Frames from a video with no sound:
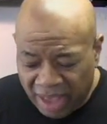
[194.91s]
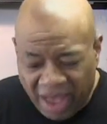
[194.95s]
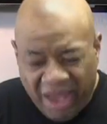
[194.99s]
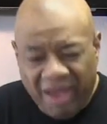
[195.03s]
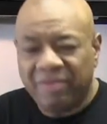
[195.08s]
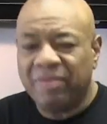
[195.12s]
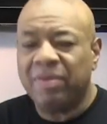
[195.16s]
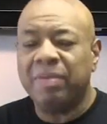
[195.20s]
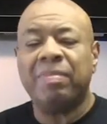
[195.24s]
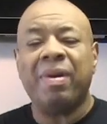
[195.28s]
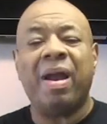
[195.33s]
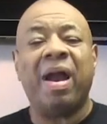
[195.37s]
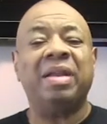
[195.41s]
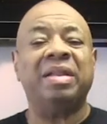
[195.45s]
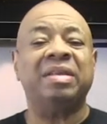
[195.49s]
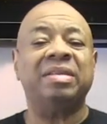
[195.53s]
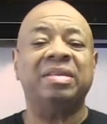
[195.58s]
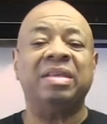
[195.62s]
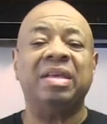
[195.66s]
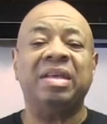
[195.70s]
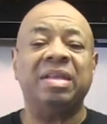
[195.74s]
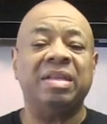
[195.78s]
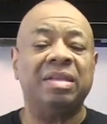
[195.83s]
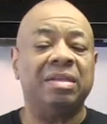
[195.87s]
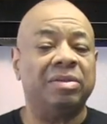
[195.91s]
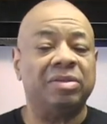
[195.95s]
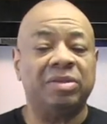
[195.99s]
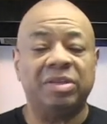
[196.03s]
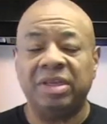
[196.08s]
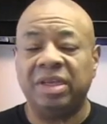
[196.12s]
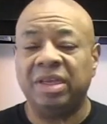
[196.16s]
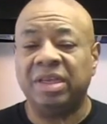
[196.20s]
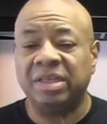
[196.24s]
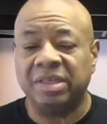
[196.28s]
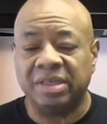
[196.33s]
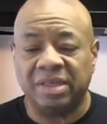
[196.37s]
everybody's eating
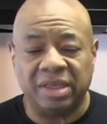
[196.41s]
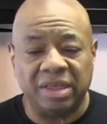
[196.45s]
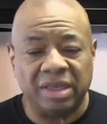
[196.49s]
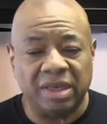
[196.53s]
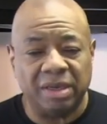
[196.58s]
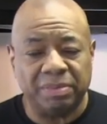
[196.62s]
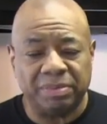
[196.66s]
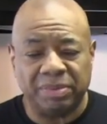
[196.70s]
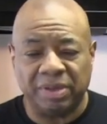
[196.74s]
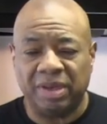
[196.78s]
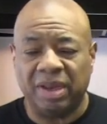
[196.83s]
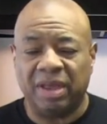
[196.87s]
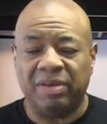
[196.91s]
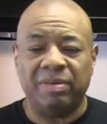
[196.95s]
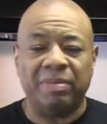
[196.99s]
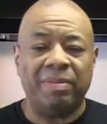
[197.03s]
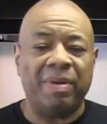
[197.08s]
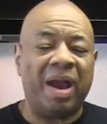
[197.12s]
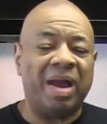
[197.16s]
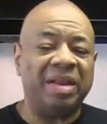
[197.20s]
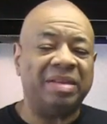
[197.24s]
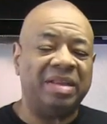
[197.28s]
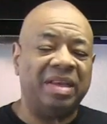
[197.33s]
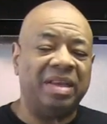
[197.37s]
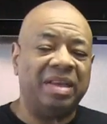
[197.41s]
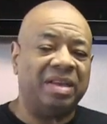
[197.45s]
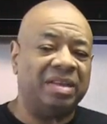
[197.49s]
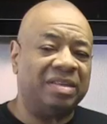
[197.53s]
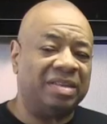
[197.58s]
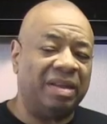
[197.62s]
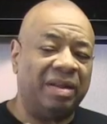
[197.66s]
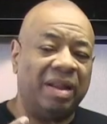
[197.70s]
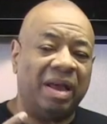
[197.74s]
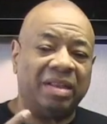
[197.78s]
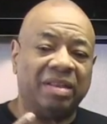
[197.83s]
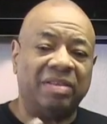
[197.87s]
cheese dips, and everybody's eating,
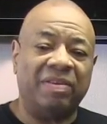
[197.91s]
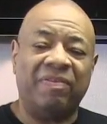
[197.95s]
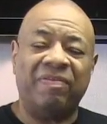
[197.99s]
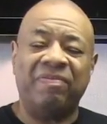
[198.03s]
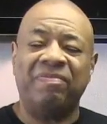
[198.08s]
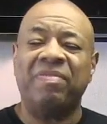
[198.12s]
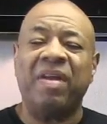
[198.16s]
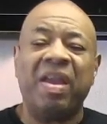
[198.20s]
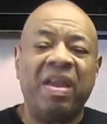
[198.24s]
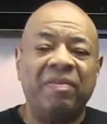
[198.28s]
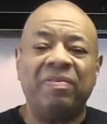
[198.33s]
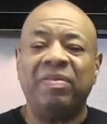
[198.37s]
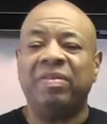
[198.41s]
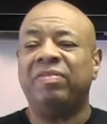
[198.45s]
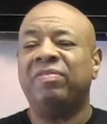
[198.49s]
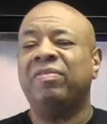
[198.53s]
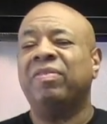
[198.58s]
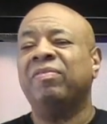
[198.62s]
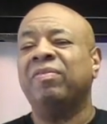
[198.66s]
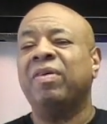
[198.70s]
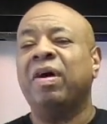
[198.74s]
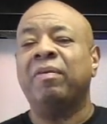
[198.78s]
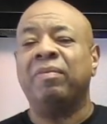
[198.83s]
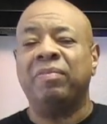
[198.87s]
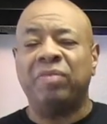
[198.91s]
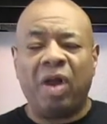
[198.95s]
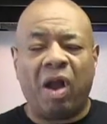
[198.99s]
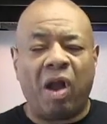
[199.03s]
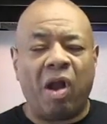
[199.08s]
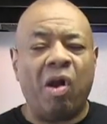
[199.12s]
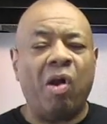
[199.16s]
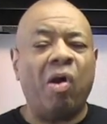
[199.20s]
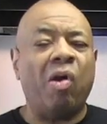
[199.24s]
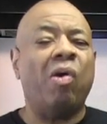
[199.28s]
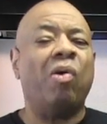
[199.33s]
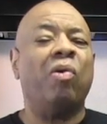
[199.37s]
seem like the favorite
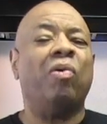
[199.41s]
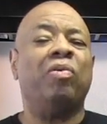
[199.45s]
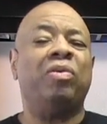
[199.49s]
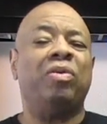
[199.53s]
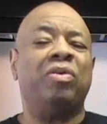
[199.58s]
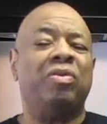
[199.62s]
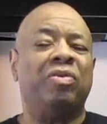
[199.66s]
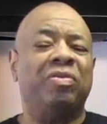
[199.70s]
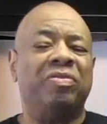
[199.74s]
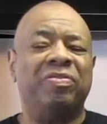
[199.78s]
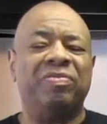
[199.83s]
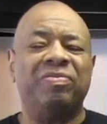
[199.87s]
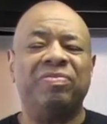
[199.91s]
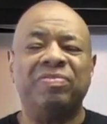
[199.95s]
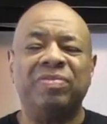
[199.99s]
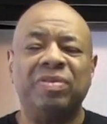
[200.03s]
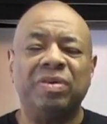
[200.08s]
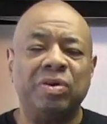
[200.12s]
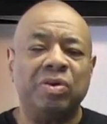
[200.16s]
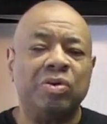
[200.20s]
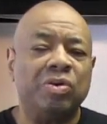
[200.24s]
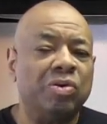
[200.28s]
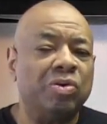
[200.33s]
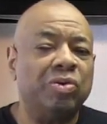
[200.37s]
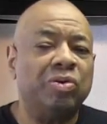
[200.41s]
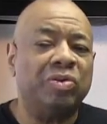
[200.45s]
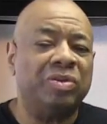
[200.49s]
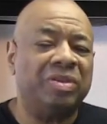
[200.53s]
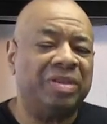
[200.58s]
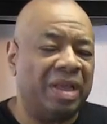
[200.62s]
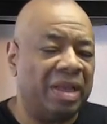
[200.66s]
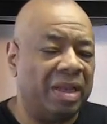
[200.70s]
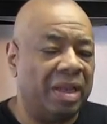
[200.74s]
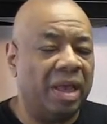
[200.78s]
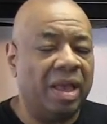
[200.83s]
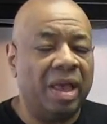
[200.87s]
of all your
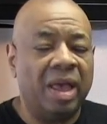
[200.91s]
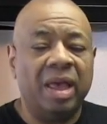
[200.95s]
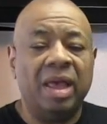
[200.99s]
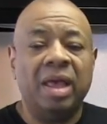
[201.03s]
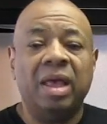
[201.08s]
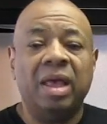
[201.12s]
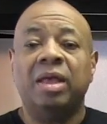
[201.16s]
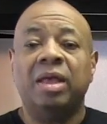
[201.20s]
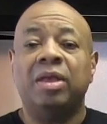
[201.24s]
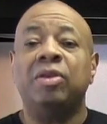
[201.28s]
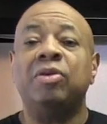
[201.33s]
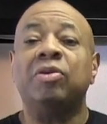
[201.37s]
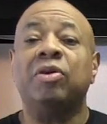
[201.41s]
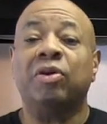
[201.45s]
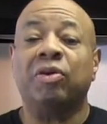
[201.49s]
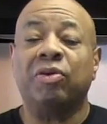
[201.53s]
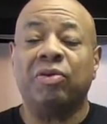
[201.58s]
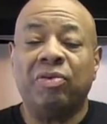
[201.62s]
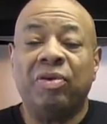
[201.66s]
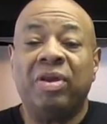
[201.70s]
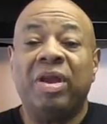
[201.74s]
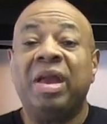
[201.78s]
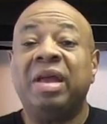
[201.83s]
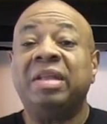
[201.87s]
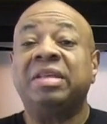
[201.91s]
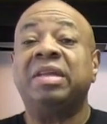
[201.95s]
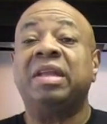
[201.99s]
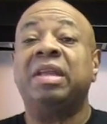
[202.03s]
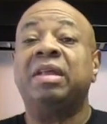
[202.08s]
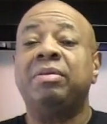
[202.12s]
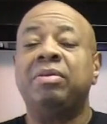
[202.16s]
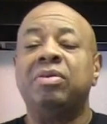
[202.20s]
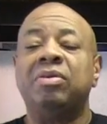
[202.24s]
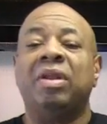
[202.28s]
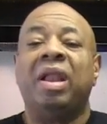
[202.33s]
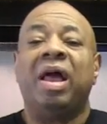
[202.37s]
foods, and you're cringing
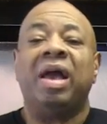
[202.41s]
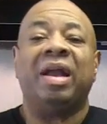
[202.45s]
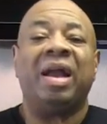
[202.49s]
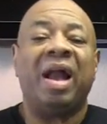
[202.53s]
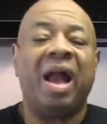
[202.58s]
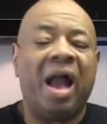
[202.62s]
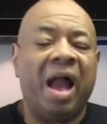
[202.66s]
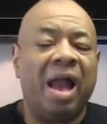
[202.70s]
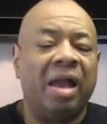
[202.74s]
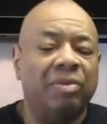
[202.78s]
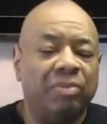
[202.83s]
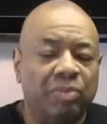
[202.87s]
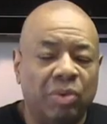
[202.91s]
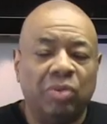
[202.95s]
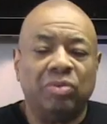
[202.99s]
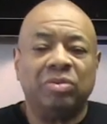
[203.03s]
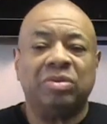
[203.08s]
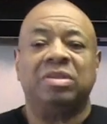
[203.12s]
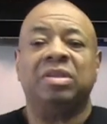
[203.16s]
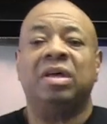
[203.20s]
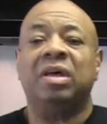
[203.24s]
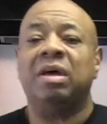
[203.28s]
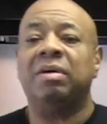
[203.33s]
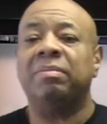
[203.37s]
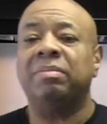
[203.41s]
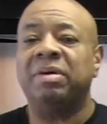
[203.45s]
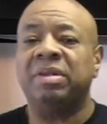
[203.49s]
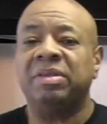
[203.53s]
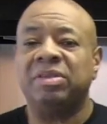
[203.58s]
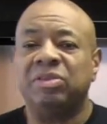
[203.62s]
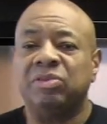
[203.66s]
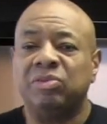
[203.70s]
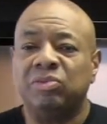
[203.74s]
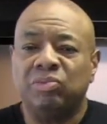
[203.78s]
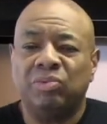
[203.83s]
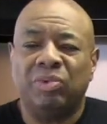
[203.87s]
and you're like, I want some,
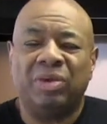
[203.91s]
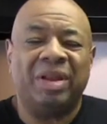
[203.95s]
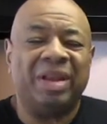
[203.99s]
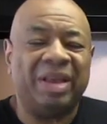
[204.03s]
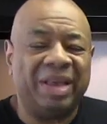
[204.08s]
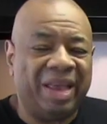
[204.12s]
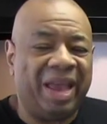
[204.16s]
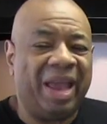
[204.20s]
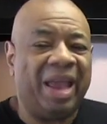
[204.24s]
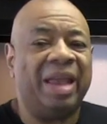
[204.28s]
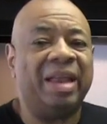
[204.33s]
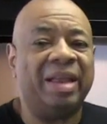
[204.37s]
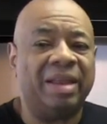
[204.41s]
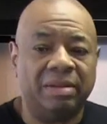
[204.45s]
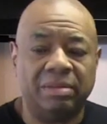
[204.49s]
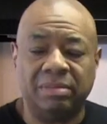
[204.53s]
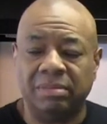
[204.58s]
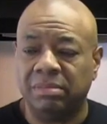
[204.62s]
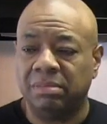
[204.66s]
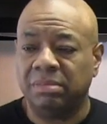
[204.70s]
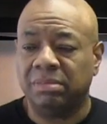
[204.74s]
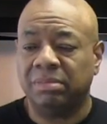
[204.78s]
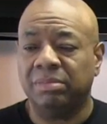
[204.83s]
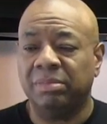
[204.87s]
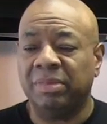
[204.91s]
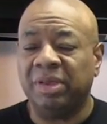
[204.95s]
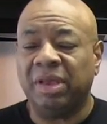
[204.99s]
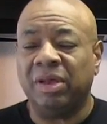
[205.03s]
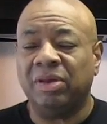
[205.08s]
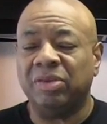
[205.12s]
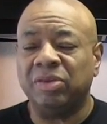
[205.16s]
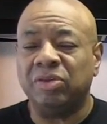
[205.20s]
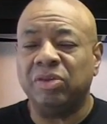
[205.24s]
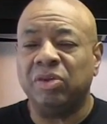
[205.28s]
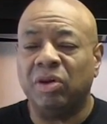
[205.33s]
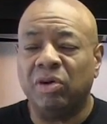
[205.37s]
but you really can't,
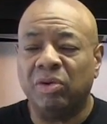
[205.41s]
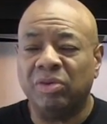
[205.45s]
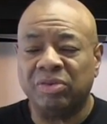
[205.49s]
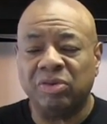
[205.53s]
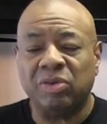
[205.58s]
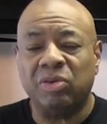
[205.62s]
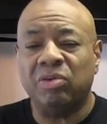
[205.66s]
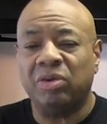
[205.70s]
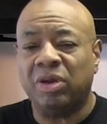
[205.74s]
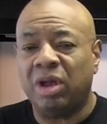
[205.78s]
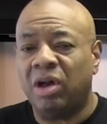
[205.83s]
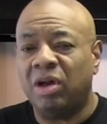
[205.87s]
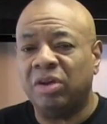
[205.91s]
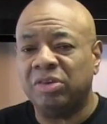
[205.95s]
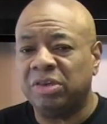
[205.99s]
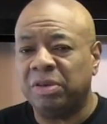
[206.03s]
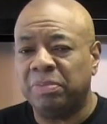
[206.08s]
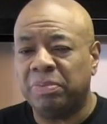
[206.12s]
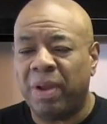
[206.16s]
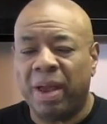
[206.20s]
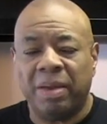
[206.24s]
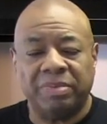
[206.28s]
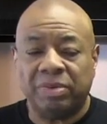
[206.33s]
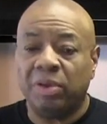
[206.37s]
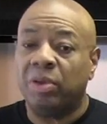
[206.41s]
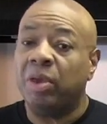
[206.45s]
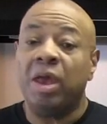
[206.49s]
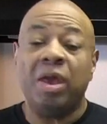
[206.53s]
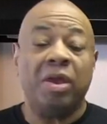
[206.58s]
because you know it's going to cause you a problem.